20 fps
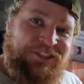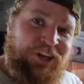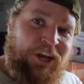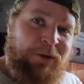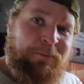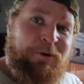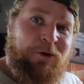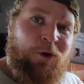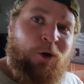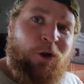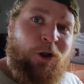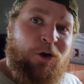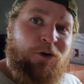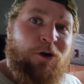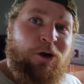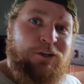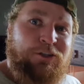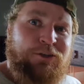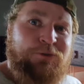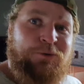and gentlemen all
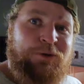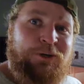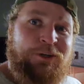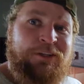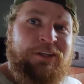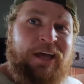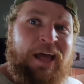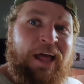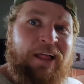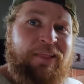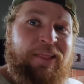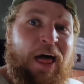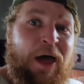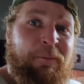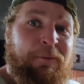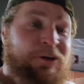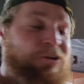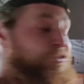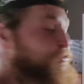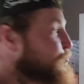across the world, allow
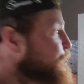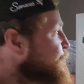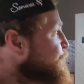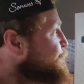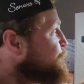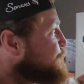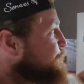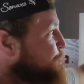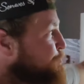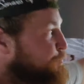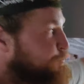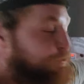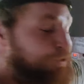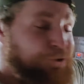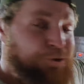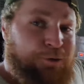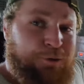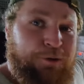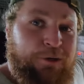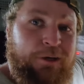me to introduce
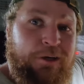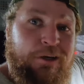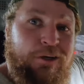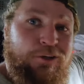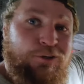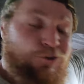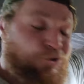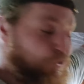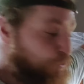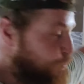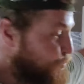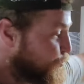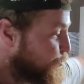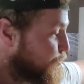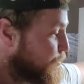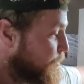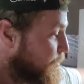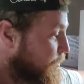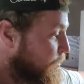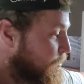you to
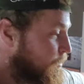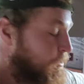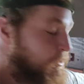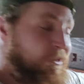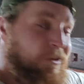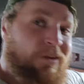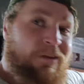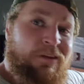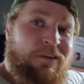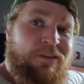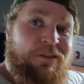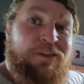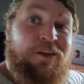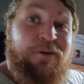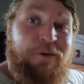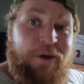the